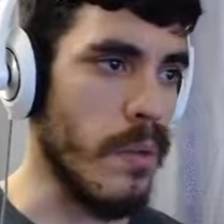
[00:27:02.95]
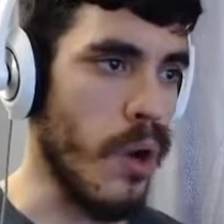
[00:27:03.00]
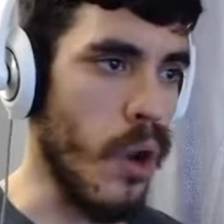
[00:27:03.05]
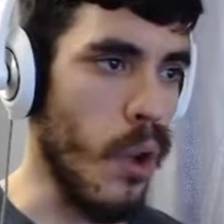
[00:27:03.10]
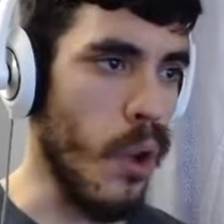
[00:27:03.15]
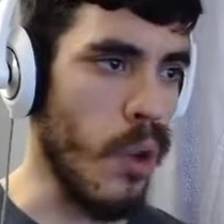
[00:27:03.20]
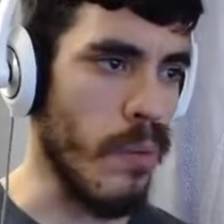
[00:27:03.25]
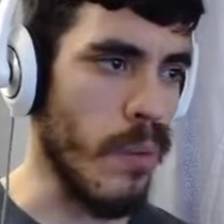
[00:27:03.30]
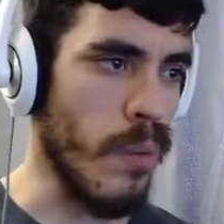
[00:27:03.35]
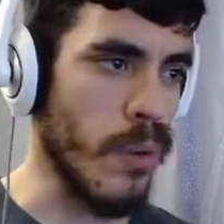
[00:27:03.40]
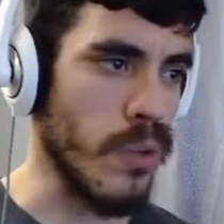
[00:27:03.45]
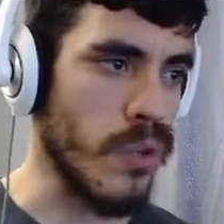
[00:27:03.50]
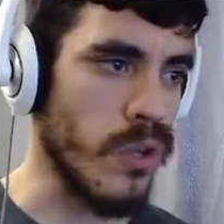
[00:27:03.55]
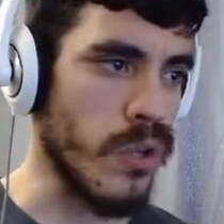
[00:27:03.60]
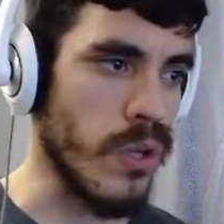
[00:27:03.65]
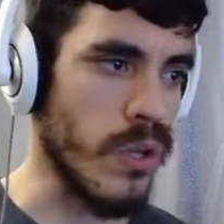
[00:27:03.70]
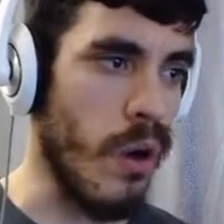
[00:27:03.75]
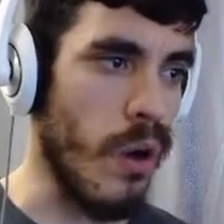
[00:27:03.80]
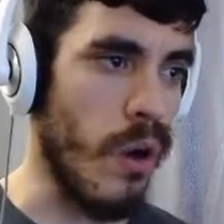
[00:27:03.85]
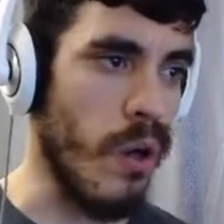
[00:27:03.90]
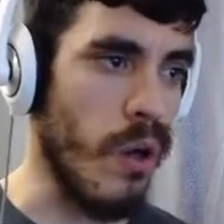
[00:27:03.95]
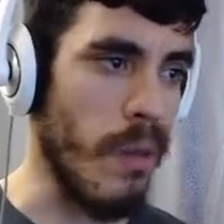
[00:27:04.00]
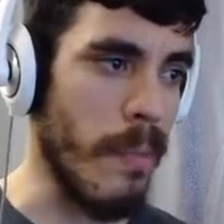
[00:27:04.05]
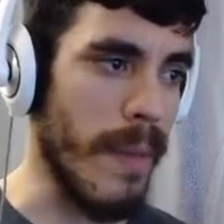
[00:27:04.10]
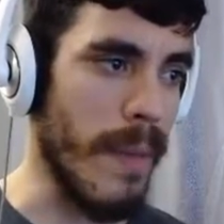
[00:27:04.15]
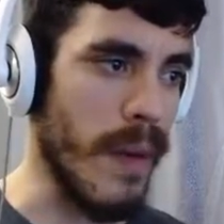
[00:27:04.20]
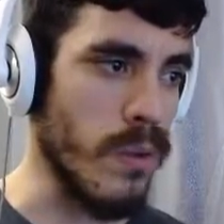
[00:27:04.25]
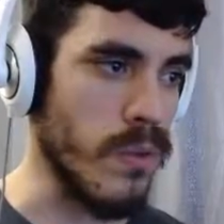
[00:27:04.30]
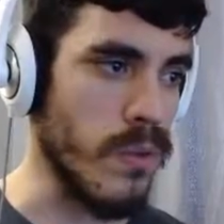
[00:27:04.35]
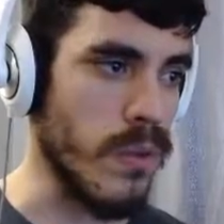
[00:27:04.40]
almost all
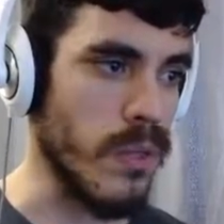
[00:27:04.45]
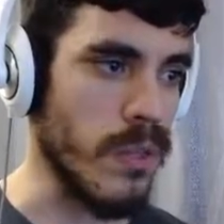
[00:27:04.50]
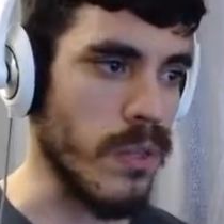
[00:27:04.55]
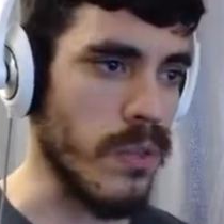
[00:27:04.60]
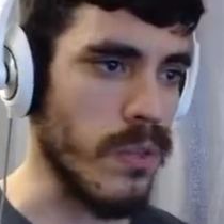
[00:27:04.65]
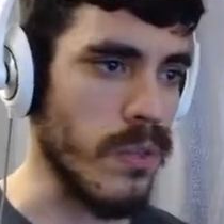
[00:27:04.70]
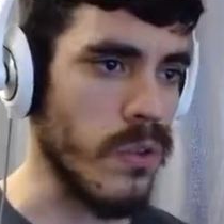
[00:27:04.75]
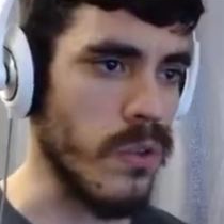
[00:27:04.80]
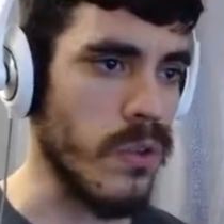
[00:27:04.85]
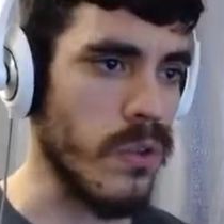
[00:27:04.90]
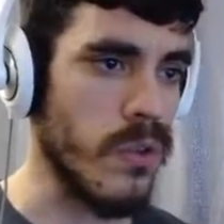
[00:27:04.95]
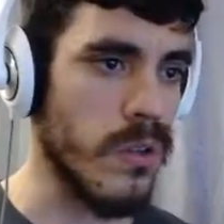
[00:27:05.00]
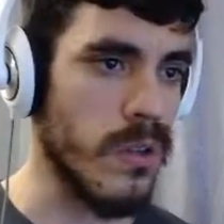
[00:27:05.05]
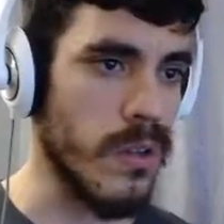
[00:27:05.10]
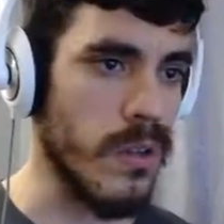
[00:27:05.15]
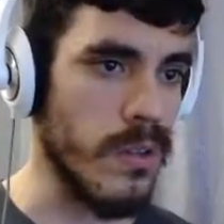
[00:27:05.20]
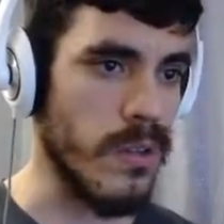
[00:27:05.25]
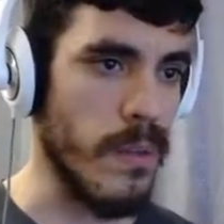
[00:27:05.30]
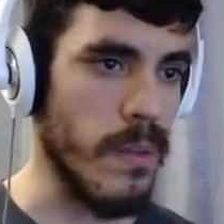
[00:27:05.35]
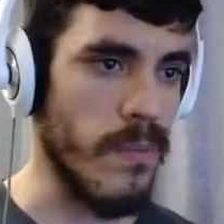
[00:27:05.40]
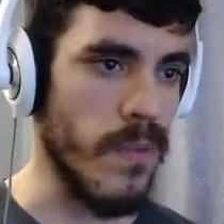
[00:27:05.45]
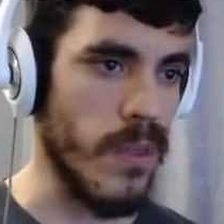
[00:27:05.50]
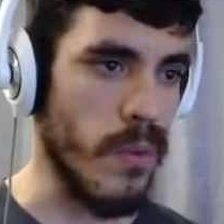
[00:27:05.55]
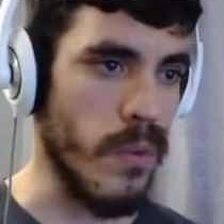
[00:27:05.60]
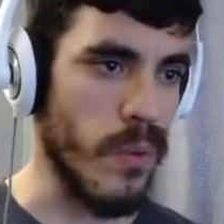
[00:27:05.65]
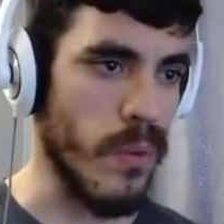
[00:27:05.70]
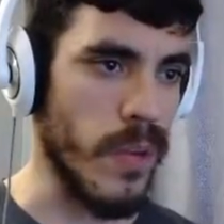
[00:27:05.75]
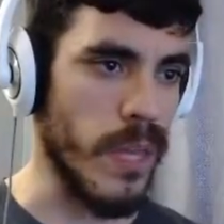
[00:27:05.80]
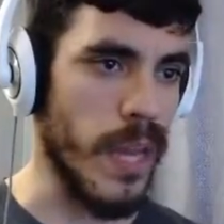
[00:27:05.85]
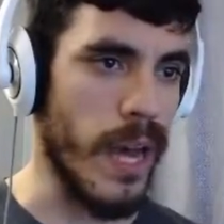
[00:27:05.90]
mountains, except for the
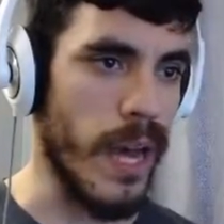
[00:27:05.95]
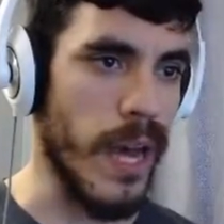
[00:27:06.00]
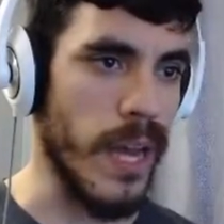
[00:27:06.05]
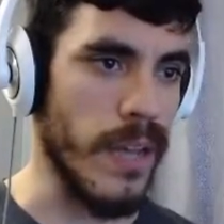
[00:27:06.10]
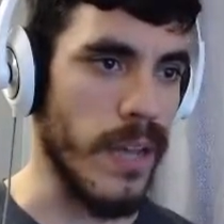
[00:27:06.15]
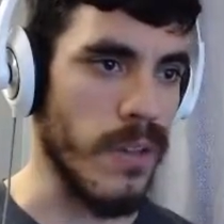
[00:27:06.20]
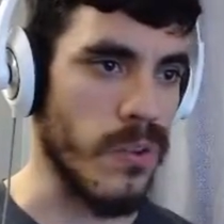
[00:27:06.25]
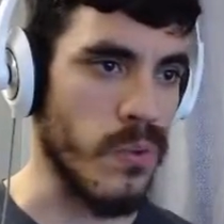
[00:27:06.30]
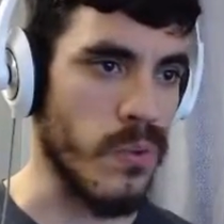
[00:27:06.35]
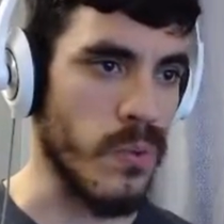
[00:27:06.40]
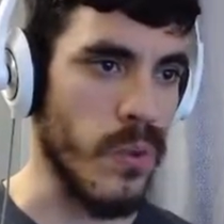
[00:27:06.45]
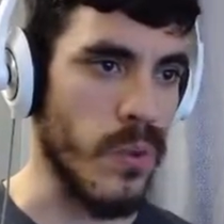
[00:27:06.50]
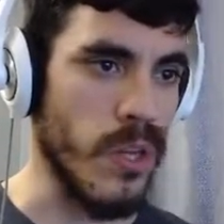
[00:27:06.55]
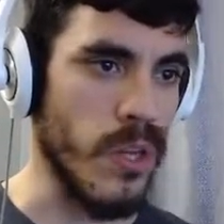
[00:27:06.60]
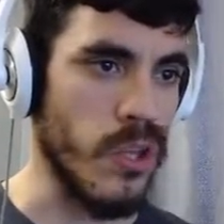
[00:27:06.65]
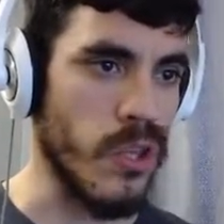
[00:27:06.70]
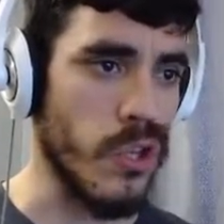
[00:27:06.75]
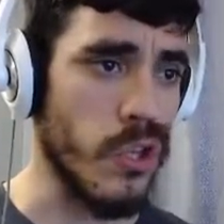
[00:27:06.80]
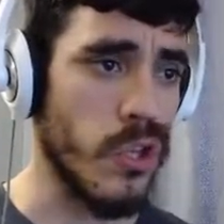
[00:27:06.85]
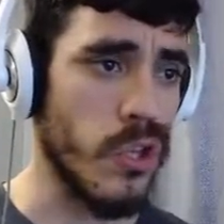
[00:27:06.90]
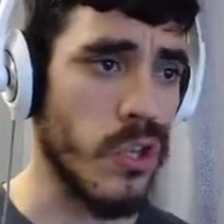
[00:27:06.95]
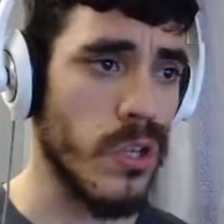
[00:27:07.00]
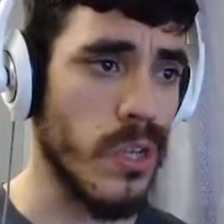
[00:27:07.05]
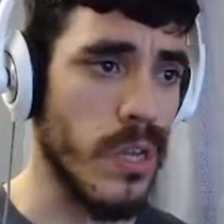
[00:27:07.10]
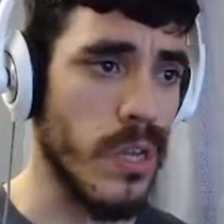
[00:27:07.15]
really highest ones.